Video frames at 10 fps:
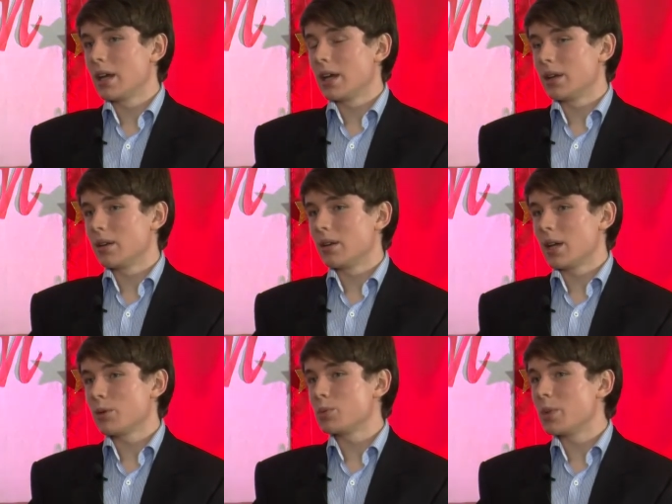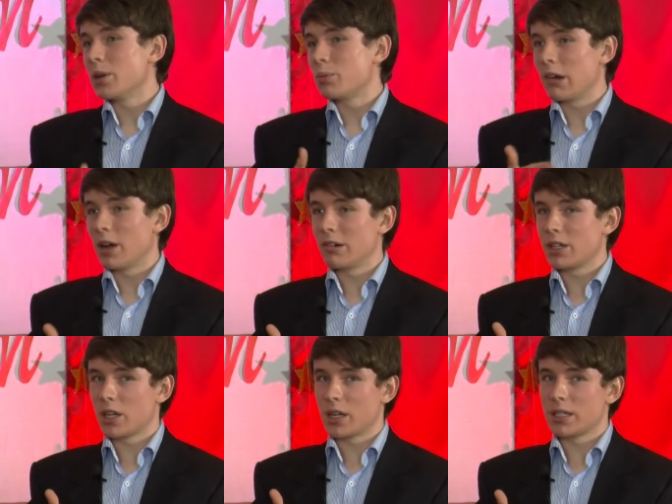it helps me to
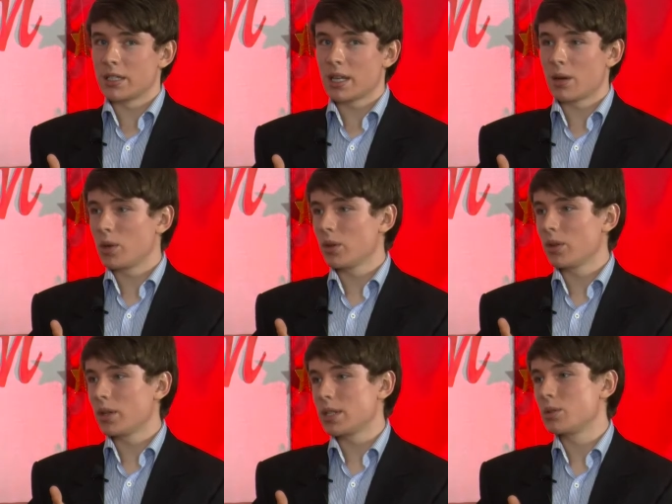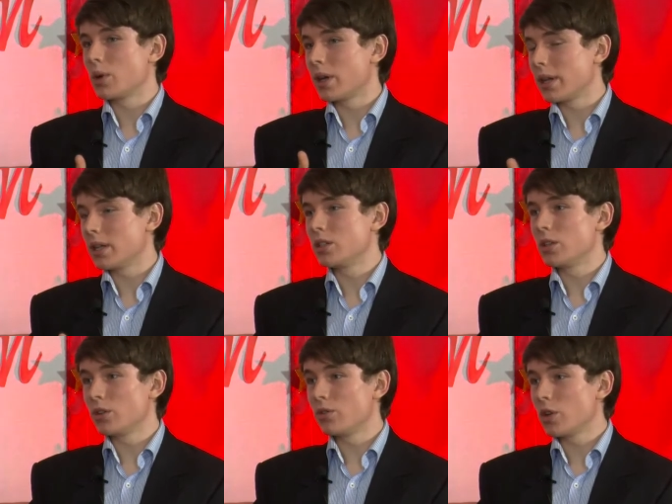prioritise and say, well, this is what I need to
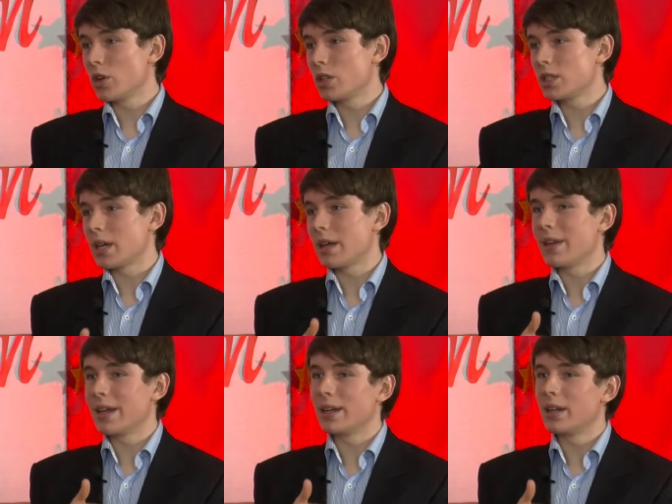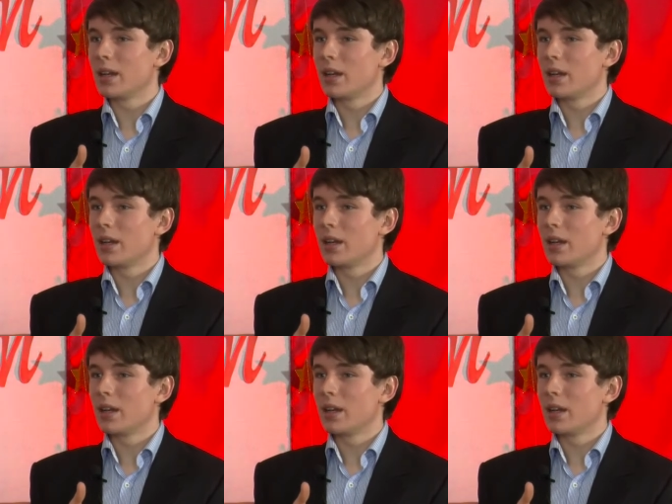do first, and then